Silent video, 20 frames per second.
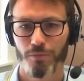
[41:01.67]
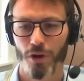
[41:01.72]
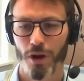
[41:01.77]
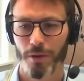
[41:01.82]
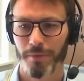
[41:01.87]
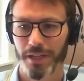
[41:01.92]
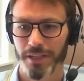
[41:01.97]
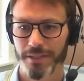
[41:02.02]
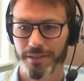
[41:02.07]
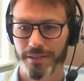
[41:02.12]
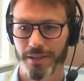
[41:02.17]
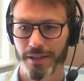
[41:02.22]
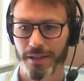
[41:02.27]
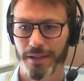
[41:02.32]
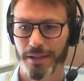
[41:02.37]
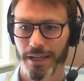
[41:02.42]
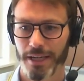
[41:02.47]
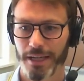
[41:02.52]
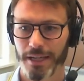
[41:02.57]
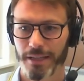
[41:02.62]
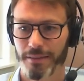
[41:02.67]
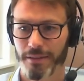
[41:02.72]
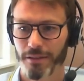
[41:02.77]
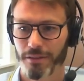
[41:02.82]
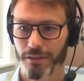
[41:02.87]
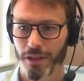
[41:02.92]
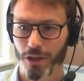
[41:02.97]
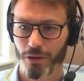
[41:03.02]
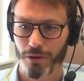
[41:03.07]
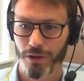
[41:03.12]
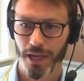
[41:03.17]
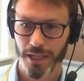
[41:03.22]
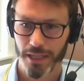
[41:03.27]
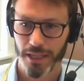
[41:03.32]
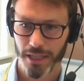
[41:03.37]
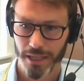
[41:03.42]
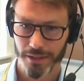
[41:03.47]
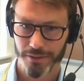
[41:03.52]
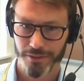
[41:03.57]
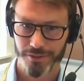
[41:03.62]
Prime Minister in the UK,
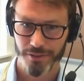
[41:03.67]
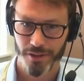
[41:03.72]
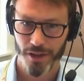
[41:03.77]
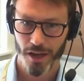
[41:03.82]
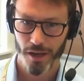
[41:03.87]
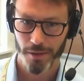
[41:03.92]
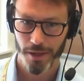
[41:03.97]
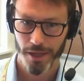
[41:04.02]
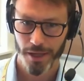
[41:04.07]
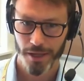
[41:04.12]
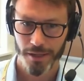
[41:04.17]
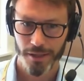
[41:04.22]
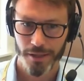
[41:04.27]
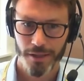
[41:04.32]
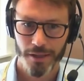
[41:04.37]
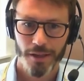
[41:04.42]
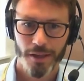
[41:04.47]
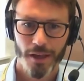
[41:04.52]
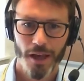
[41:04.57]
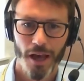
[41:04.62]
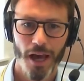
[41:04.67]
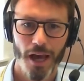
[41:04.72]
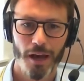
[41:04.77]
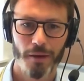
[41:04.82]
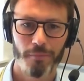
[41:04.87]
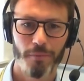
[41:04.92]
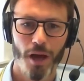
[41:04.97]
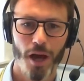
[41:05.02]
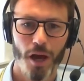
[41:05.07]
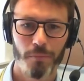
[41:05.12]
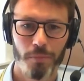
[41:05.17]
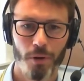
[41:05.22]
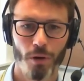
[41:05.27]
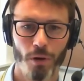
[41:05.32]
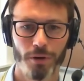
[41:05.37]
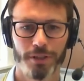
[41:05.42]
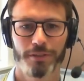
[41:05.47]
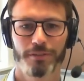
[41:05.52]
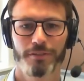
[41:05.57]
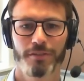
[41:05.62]
Keir Starmer,
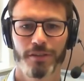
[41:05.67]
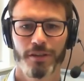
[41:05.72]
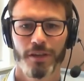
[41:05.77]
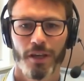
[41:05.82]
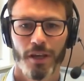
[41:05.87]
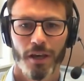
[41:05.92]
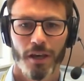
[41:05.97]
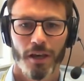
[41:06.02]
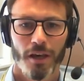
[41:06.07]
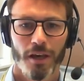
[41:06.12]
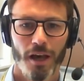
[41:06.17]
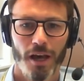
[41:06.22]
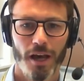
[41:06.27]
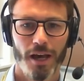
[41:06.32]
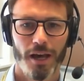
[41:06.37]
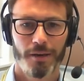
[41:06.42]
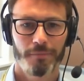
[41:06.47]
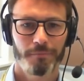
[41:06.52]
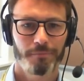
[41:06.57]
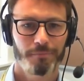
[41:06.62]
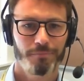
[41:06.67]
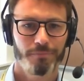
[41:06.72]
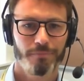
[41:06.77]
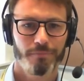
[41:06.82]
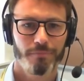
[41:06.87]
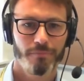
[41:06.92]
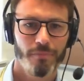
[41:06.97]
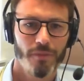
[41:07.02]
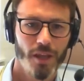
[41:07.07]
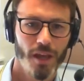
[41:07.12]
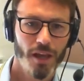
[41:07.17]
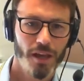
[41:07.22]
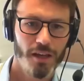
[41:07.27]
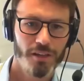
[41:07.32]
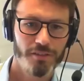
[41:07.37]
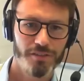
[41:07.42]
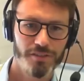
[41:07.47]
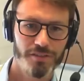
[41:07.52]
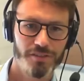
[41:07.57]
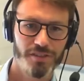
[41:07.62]
appoint
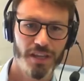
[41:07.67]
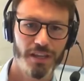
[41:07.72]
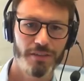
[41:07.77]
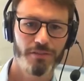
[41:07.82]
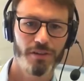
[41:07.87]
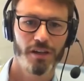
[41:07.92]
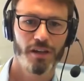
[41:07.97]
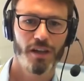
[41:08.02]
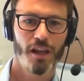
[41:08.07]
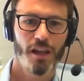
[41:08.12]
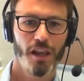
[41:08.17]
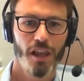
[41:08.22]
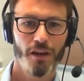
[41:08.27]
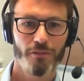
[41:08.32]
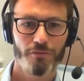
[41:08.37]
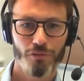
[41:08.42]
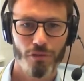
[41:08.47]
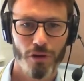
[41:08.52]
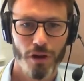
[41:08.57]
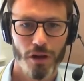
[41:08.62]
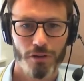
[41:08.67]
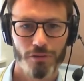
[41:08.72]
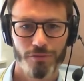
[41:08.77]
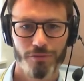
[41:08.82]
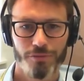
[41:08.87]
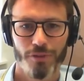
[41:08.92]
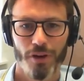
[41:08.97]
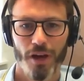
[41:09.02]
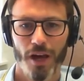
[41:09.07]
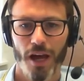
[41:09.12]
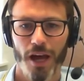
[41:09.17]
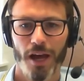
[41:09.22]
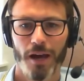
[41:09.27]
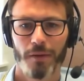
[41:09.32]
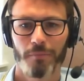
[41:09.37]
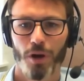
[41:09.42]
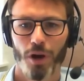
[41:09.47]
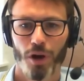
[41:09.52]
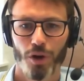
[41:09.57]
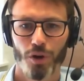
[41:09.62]
Sir Stephen Lovegrove,
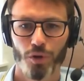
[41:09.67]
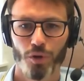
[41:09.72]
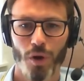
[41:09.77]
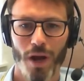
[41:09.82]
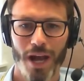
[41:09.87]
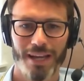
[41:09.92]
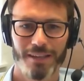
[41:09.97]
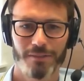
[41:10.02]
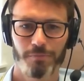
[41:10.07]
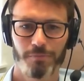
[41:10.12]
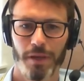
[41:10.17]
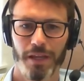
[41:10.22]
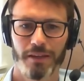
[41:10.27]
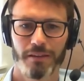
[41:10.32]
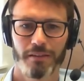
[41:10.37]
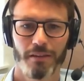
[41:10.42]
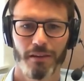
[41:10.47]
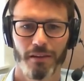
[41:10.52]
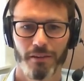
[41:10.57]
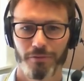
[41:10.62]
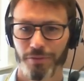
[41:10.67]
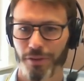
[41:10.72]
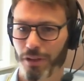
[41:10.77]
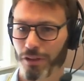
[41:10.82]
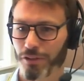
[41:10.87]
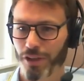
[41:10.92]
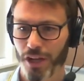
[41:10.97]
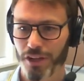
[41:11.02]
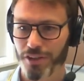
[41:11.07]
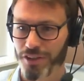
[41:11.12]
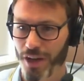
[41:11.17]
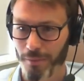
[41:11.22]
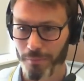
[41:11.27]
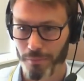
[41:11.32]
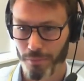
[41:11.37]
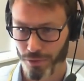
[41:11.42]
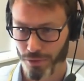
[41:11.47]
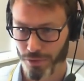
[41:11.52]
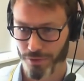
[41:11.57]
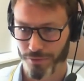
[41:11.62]
who has been filled a
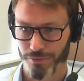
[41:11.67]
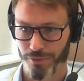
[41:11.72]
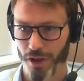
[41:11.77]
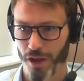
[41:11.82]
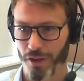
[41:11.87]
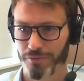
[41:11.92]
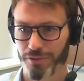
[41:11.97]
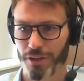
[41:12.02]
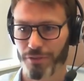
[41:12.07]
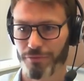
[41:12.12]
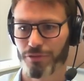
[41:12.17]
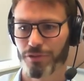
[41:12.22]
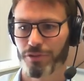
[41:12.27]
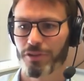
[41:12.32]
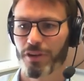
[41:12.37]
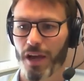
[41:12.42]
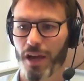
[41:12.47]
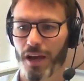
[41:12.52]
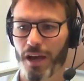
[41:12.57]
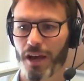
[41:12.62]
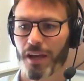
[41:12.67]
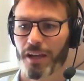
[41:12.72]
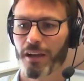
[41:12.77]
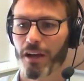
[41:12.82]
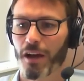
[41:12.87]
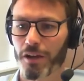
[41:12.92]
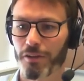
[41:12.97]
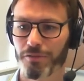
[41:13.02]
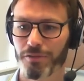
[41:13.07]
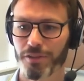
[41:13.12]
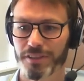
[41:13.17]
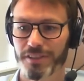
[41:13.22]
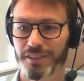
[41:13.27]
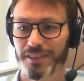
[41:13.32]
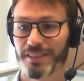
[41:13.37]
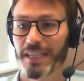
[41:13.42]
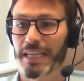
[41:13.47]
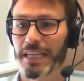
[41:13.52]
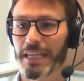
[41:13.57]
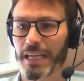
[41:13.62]
number of different kind of
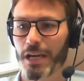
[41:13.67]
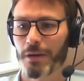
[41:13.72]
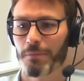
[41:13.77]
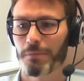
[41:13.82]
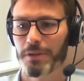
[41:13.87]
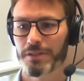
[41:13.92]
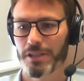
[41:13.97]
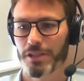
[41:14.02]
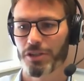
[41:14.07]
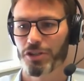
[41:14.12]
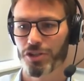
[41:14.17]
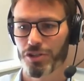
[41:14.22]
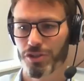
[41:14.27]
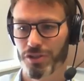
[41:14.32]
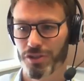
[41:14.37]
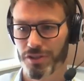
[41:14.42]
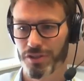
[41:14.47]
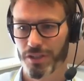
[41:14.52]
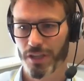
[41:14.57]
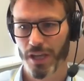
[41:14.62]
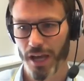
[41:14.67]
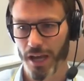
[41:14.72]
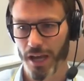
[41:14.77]
senior positions